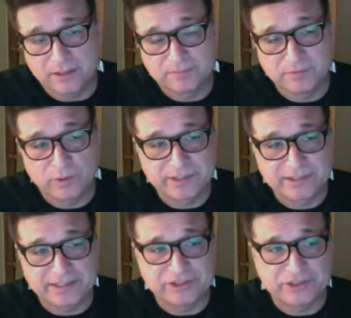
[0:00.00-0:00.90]

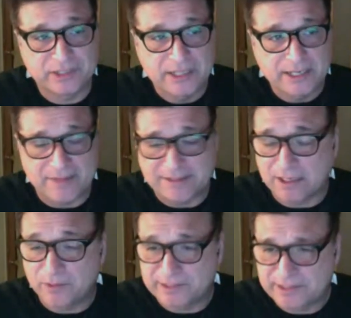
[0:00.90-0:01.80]
organization, and that's how
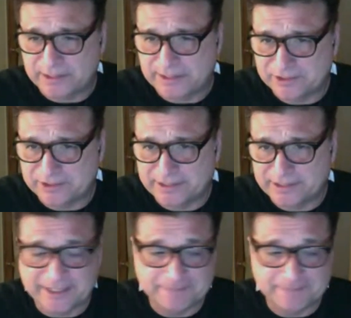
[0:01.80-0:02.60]
we see the internet today.